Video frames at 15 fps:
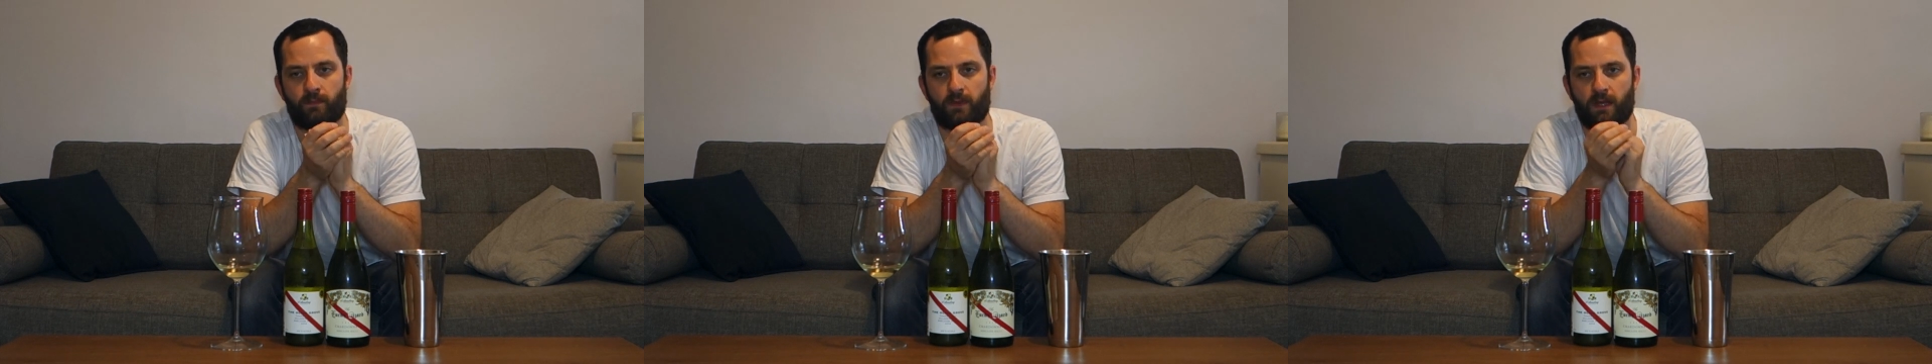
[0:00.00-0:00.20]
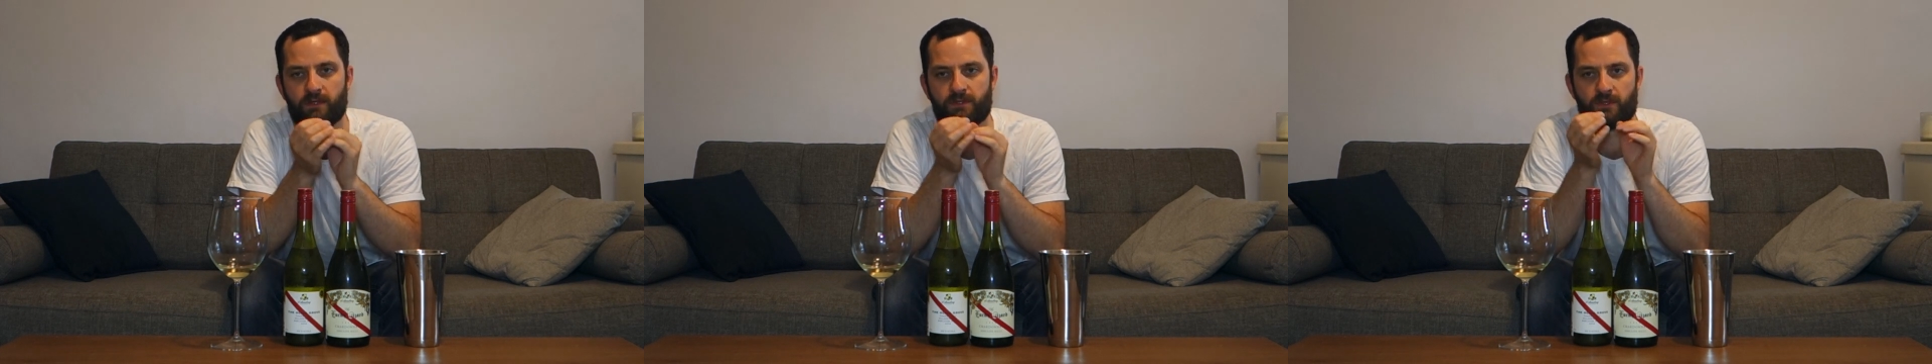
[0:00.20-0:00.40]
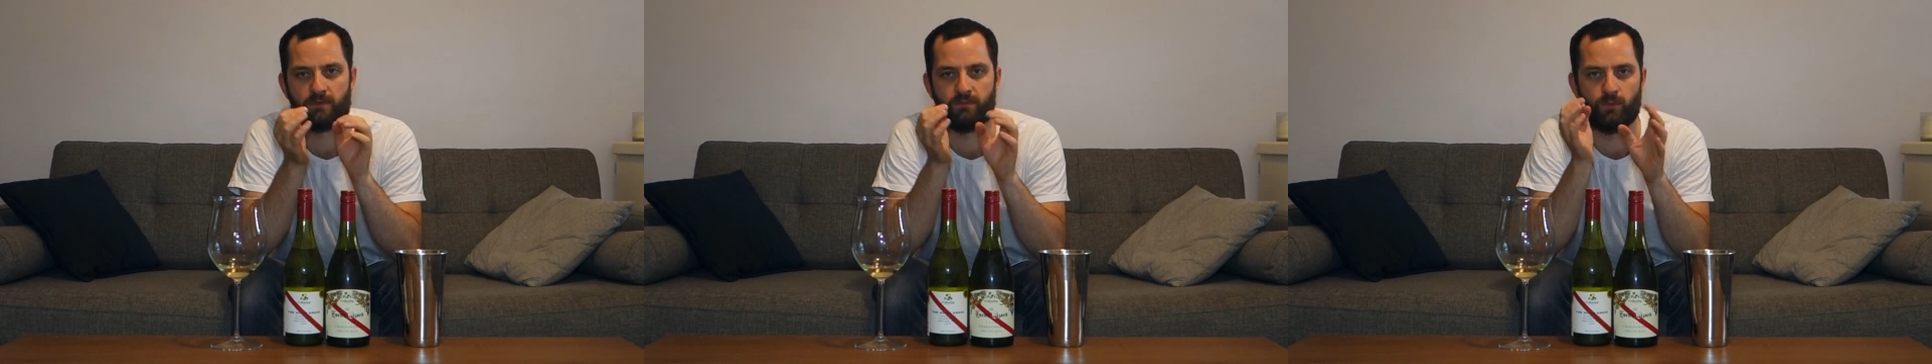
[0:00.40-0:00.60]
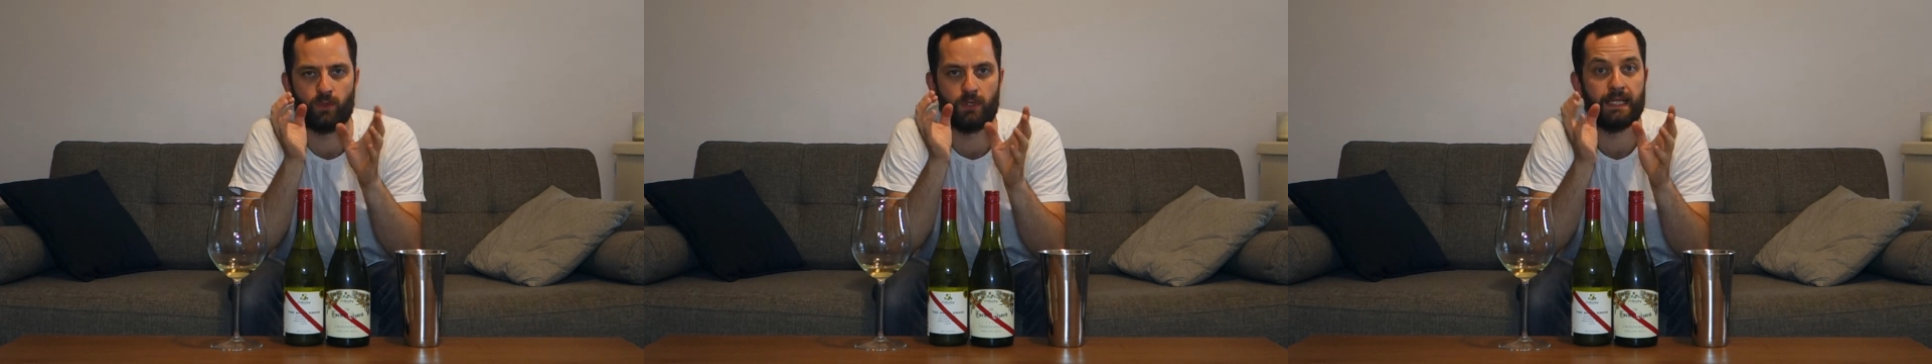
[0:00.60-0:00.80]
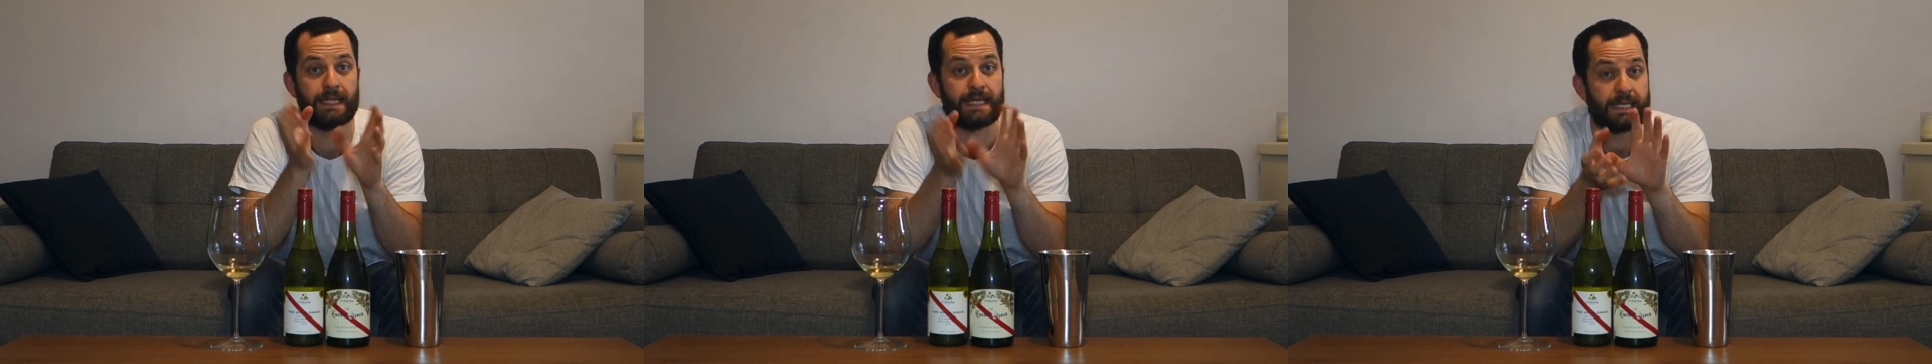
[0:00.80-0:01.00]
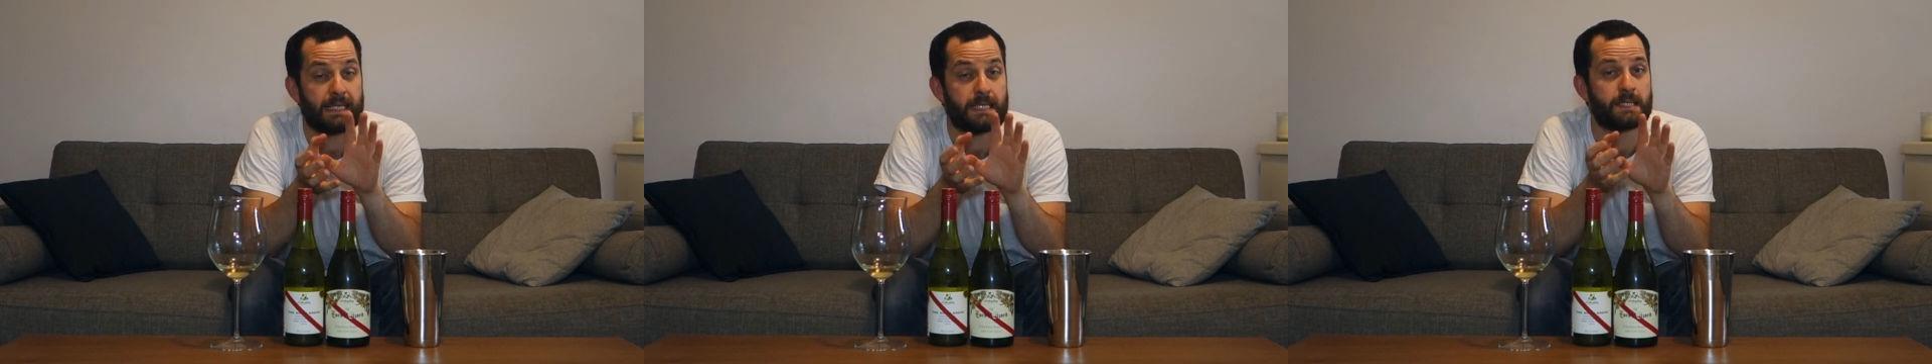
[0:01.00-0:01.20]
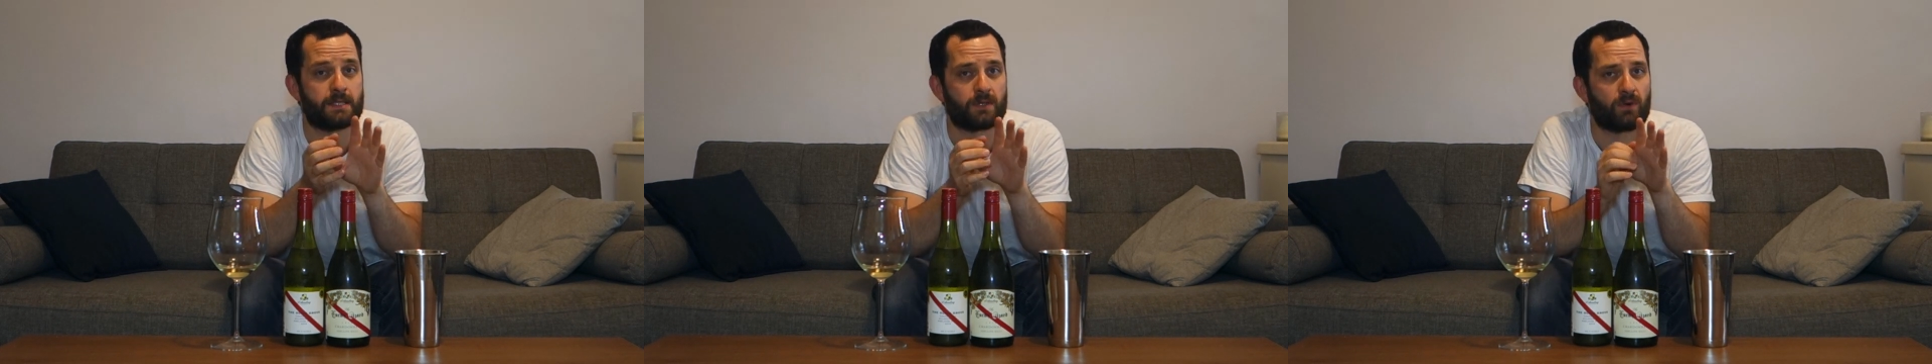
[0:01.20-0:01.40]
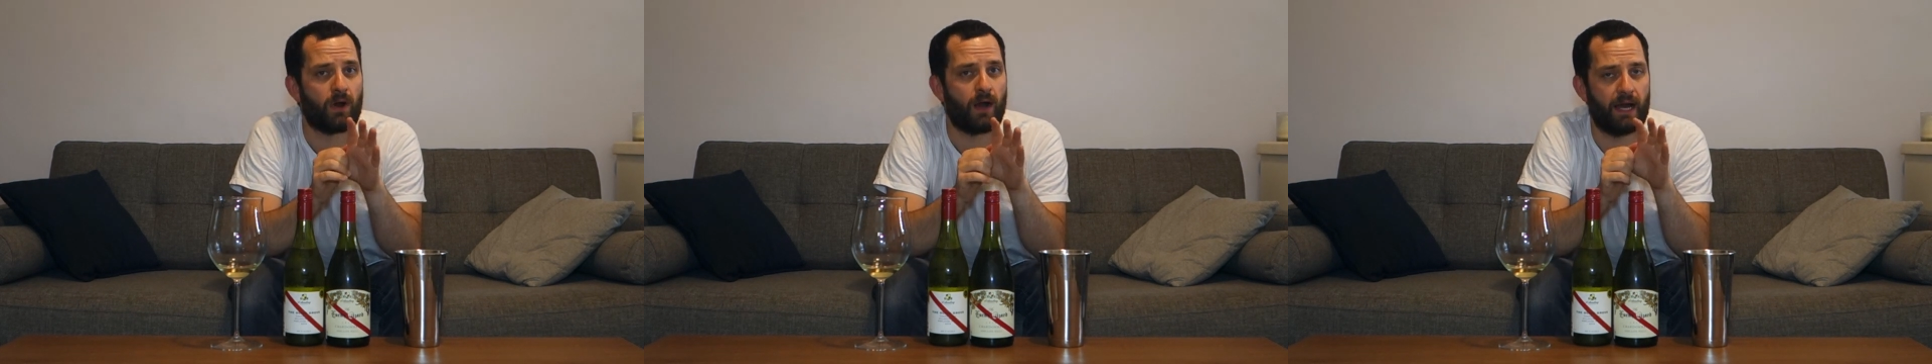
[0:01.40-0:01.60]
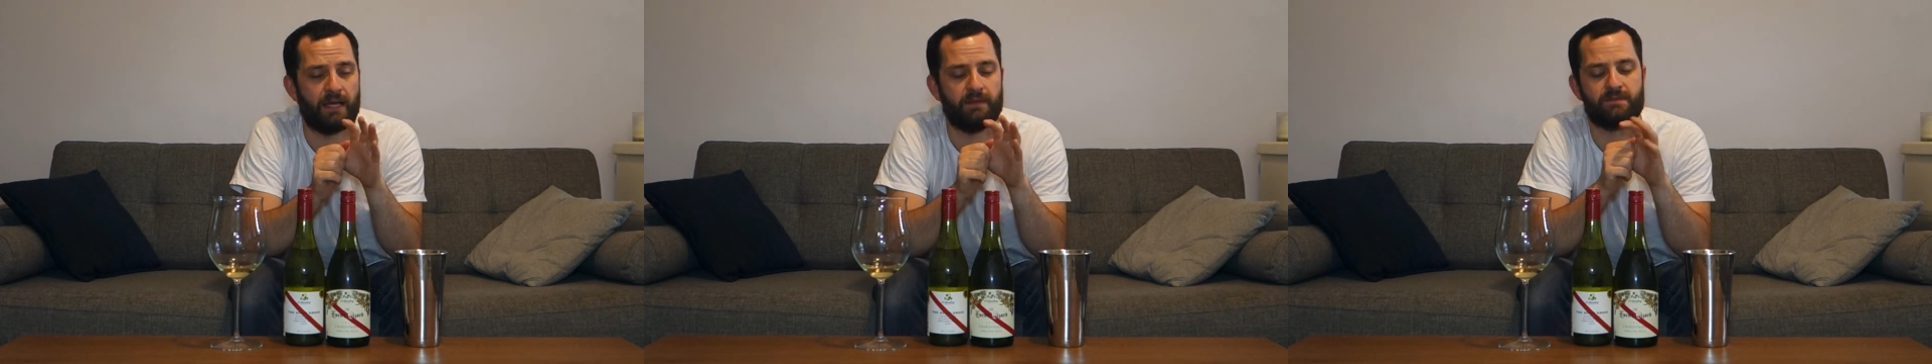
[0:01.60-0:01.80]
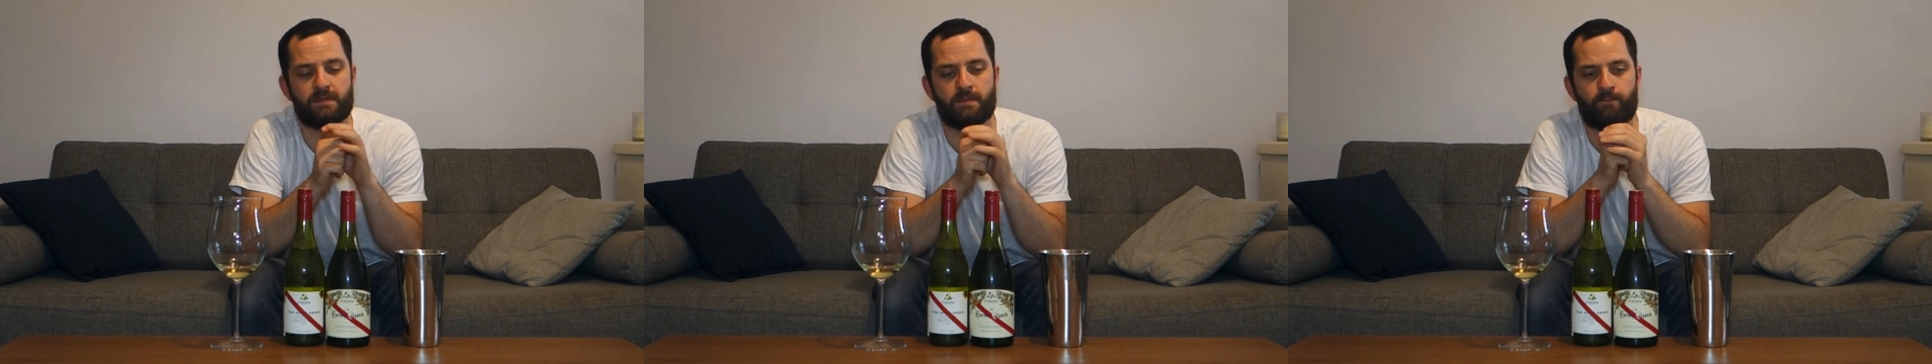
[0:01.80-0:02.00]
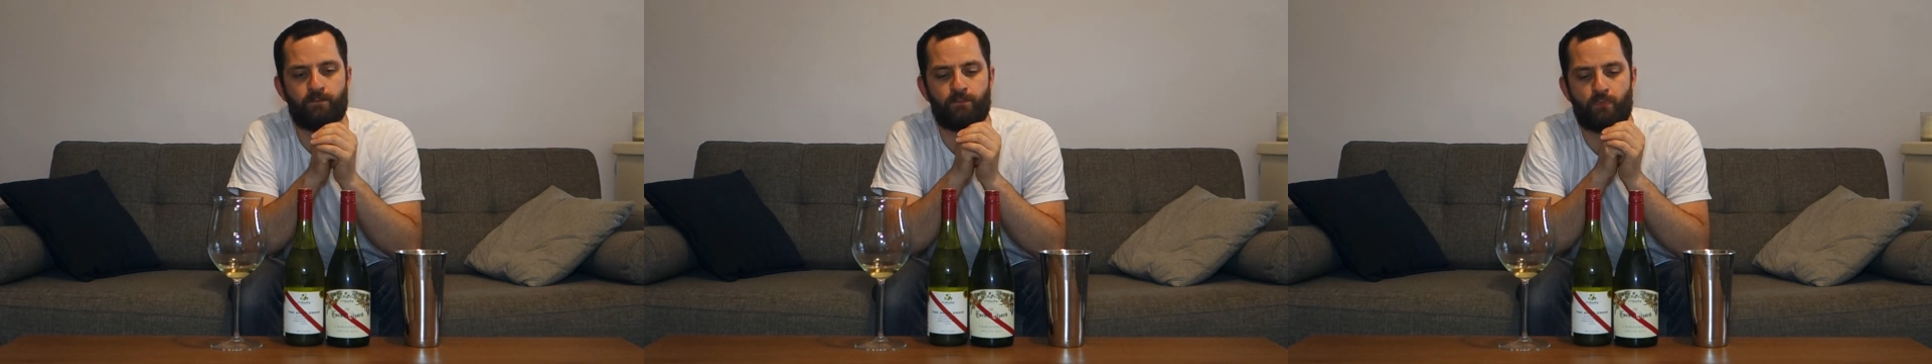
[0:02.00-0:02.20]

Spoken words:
sort of more lees derived.